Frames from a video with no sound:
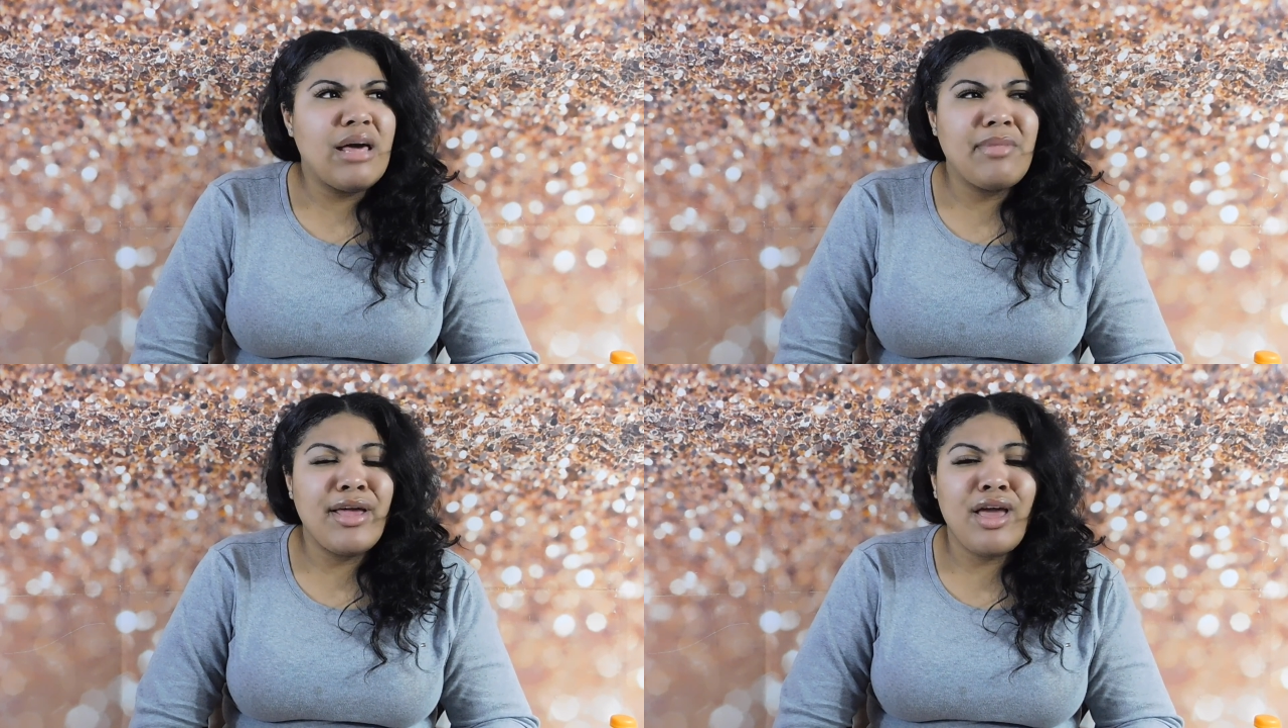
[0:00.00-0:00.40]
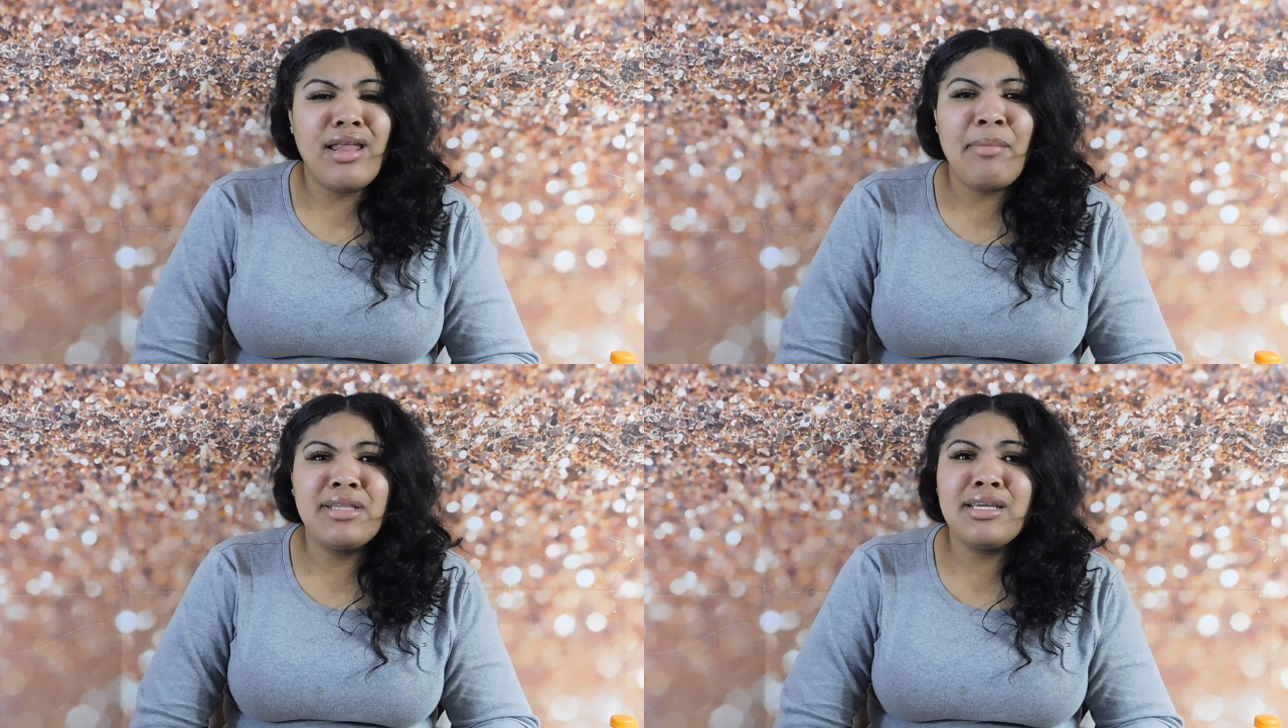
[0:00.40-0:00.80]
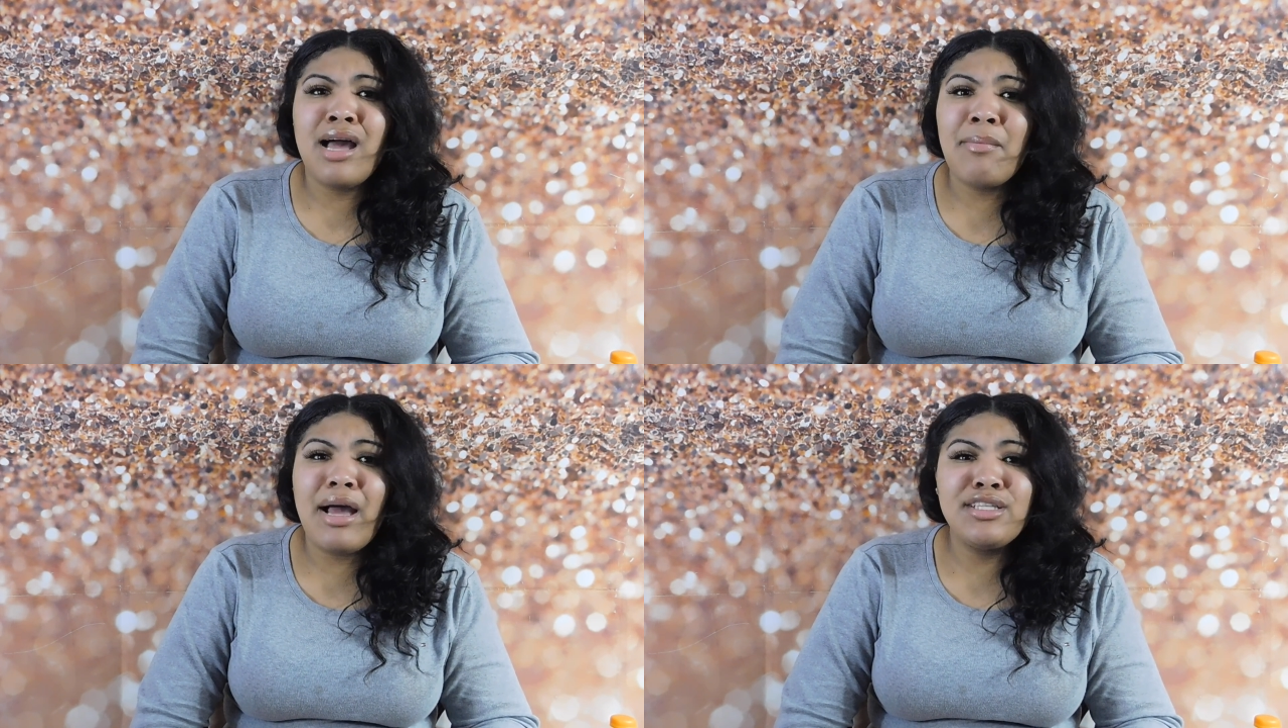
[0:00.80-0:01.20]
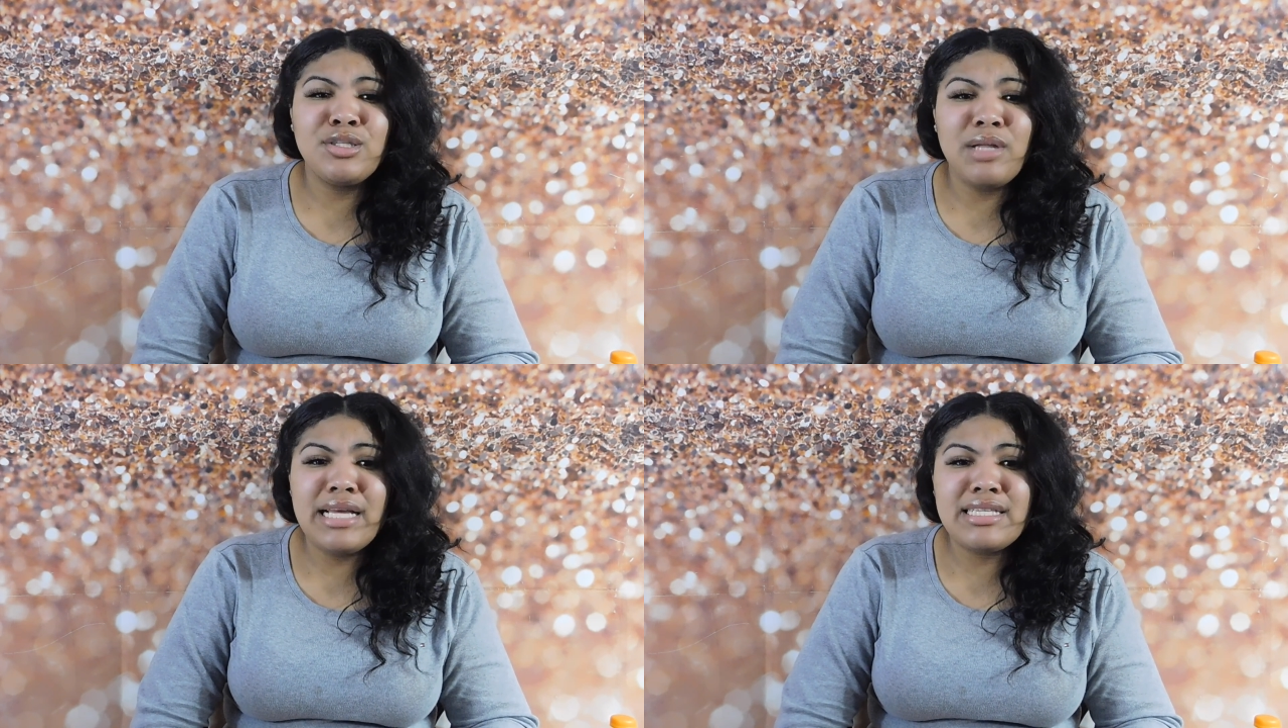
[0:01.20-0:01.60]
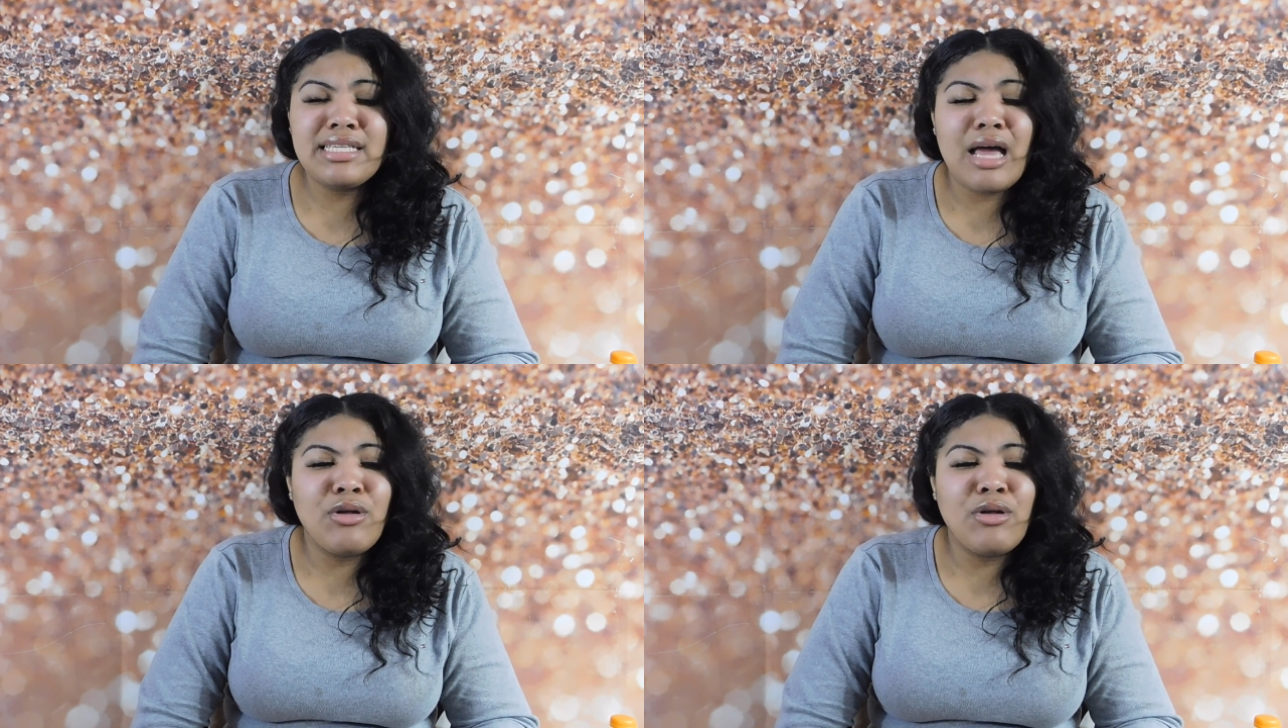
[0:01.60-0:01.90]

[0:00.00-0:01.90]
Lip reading: I'm like, y'all not about to cut my shoelaces.